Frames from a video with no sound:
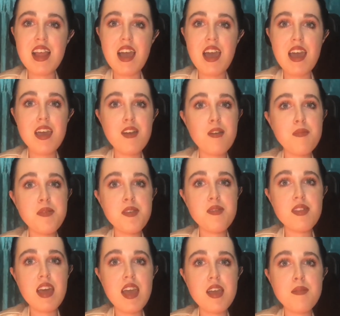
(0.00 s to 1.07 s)
I hope
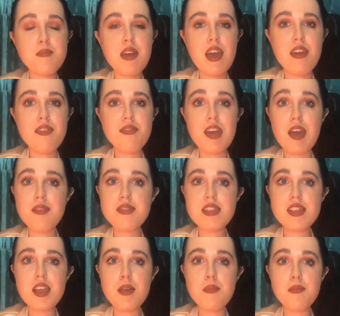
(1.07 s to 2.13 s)
you like my
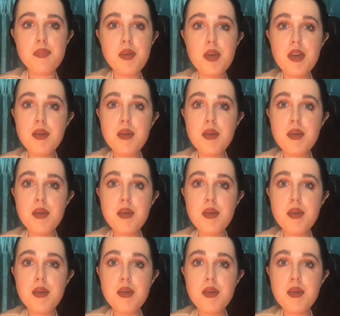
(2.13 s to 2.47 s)
5-step